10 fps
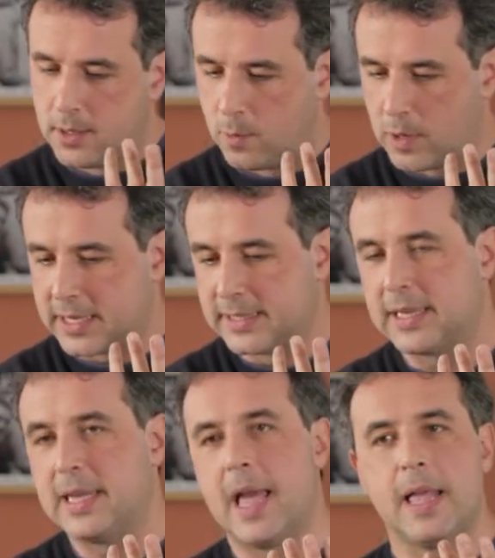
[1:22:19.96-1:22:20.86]
what are the
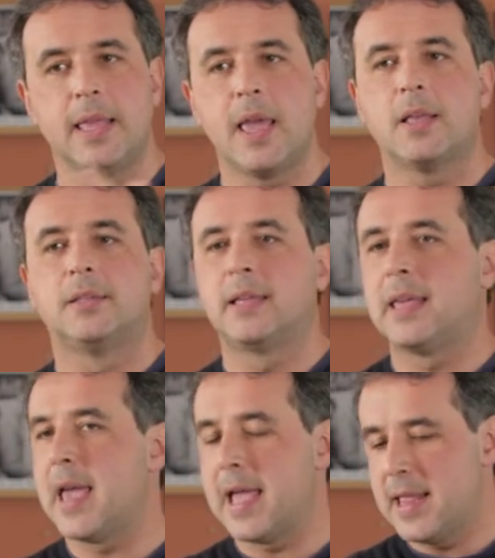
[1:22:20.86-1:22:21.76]
key ideas? The
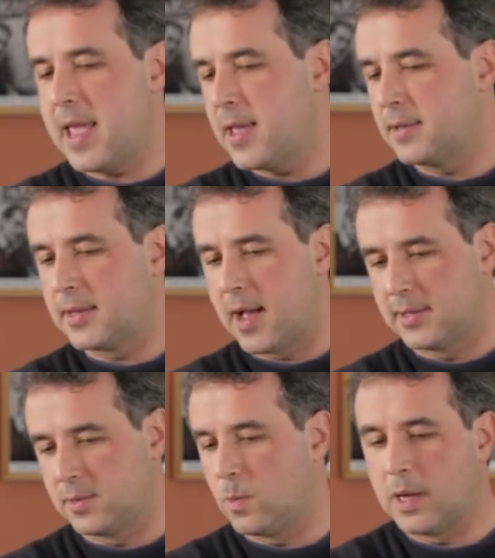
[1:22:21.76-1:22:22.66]
key ideas
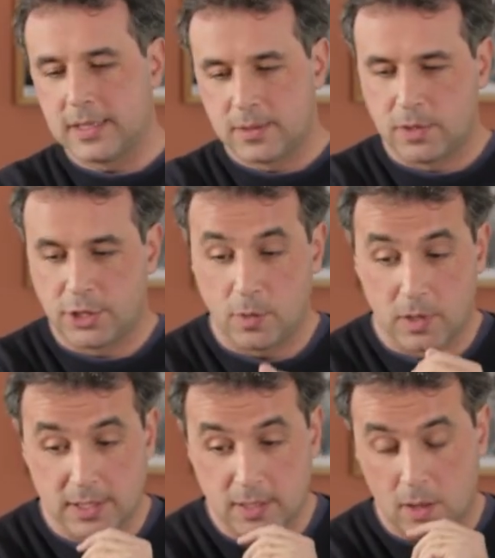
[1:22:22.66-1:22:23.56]
are the ones which you
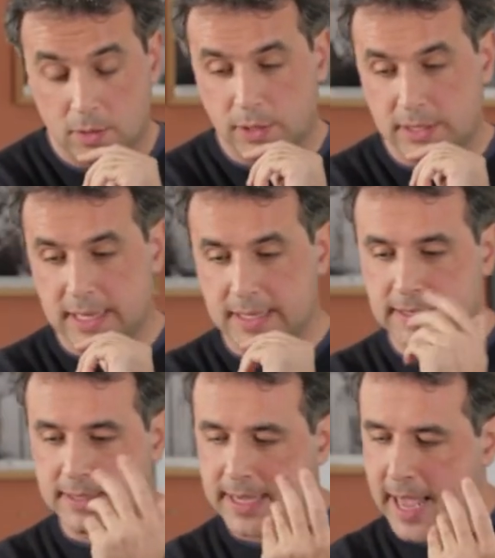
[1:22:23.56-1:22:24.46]
will also see in
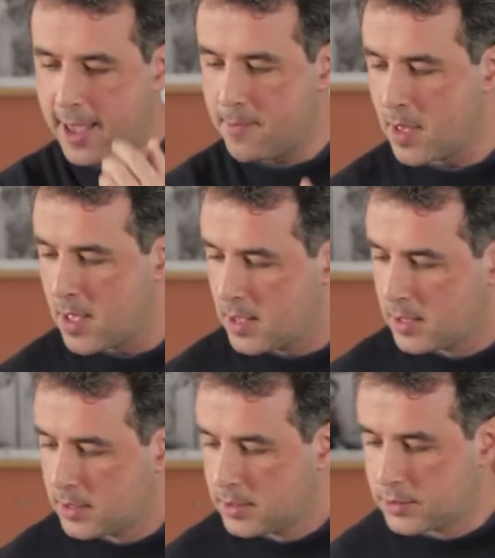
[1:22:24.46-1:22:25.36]
this game.
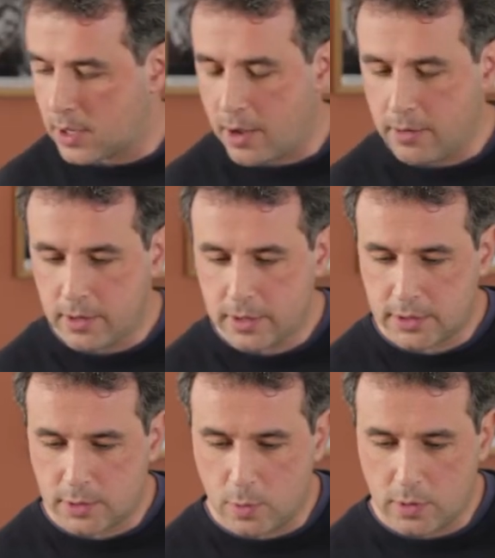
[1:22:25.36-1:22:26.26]
So
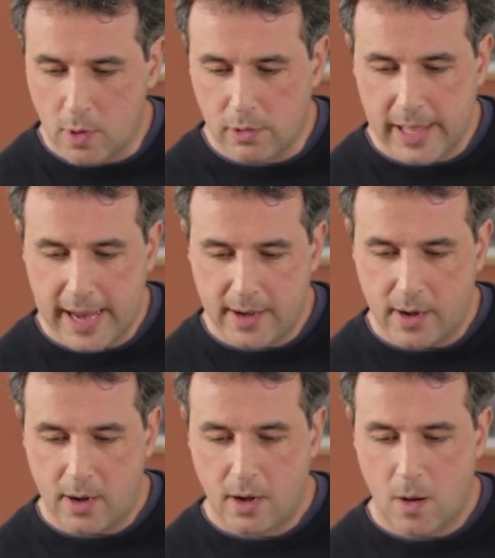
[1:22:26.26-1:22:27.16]
sooner or
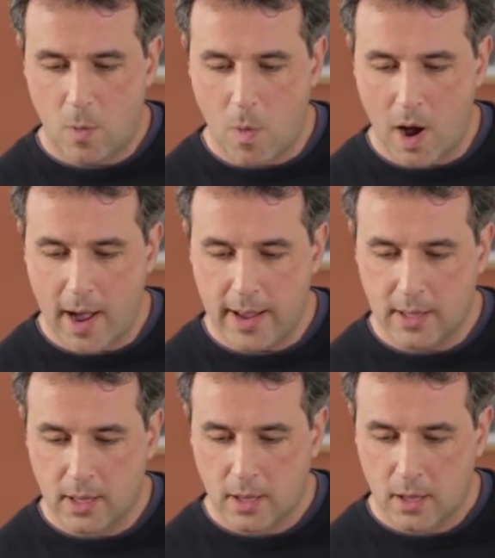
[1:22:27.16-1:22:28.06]
later,
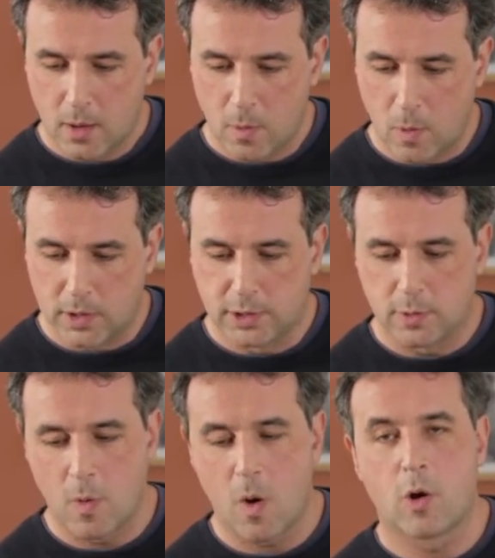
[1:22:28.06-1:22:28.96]
white wants
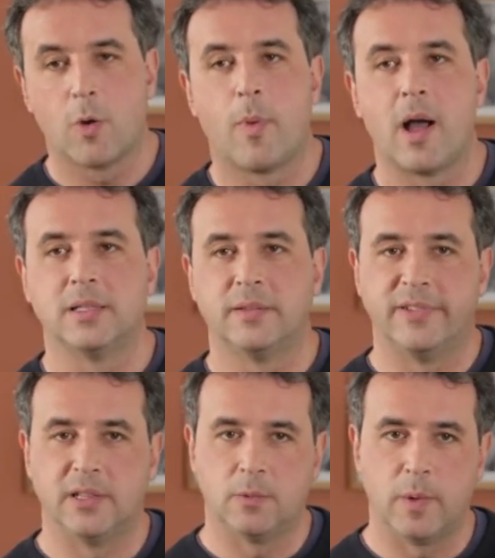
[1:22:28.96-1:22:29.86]
to occupy the
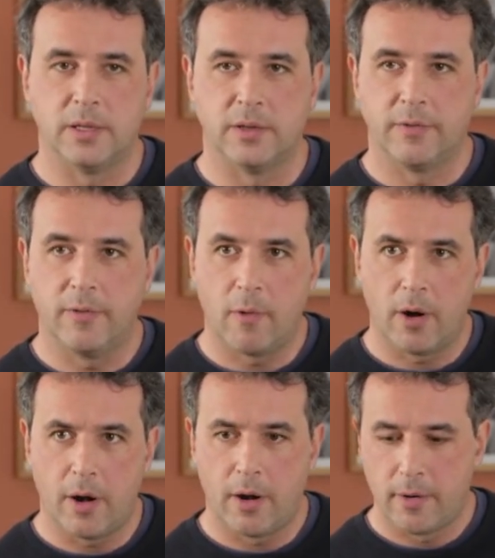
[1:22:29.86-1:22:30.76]
field
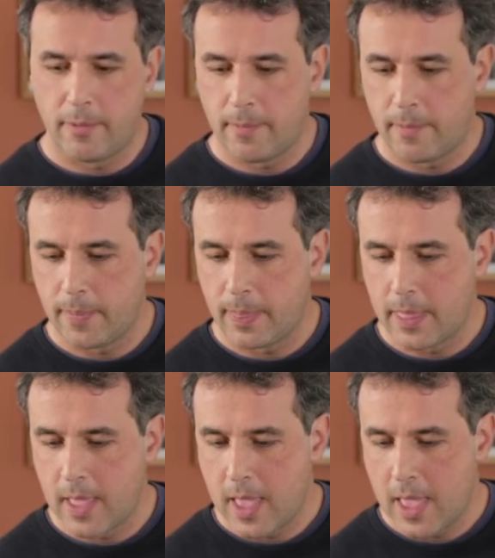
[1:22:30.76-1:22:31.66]
24
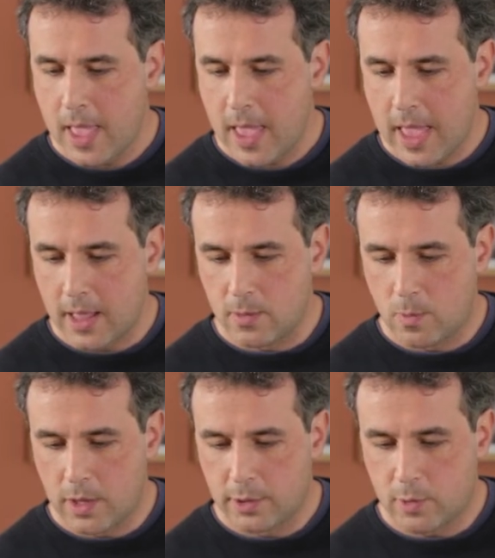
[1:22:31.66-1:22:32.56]

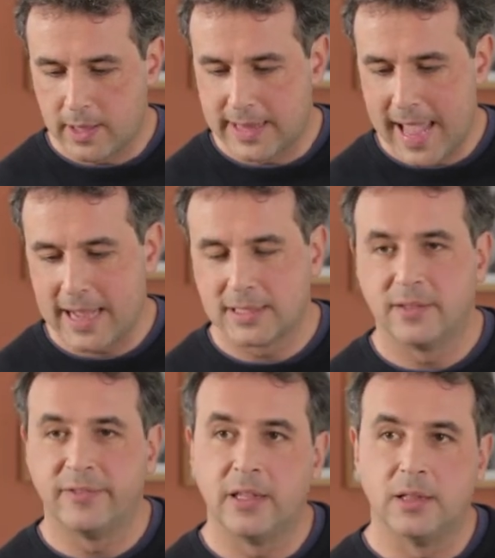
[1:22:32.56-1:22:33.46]
and want to attack
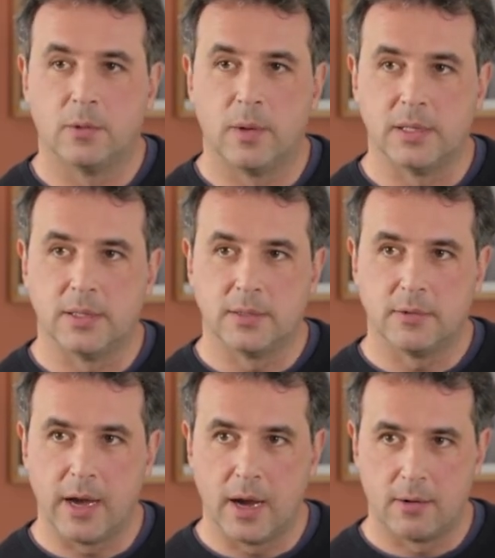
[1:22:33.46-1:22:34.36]
the field
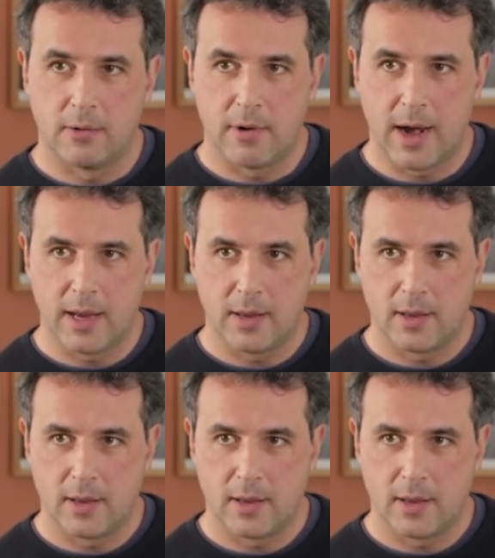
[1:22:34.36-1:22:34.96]
23, right?